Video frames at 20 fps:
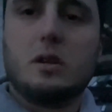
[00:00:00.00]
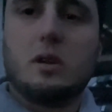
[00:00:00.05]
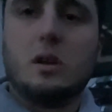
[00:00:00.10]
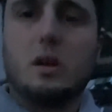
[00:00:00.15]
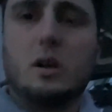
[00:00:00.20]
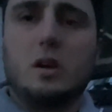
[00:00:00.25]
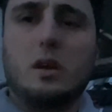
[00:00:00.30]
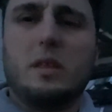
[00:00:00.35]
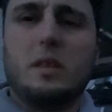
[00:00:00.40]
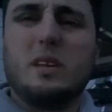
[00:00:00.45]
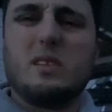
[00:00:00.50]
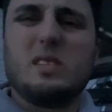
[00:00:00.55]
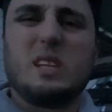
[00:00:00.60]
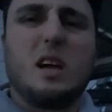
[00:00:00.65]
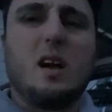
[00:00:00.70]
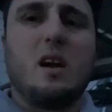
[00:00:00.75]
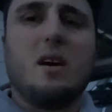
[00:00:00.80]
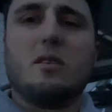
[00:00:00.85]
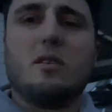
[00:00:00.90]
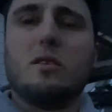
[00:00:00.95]
I think it's like
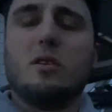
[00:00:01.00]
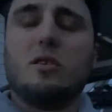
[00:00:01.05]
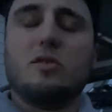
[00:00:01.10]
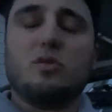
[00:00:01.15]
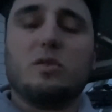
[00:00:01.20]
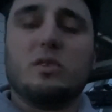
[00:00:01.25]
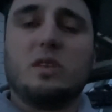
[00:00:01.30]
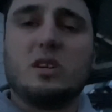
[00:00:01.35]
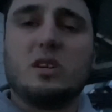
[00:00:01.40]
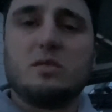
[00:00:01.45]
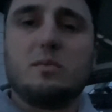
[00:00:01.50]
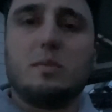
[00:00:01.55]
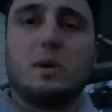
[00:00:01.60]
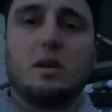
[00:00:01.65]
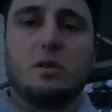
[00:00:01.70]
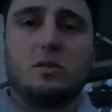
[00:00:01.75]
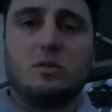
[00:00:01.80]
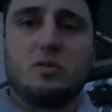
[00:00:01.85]
120,000 mile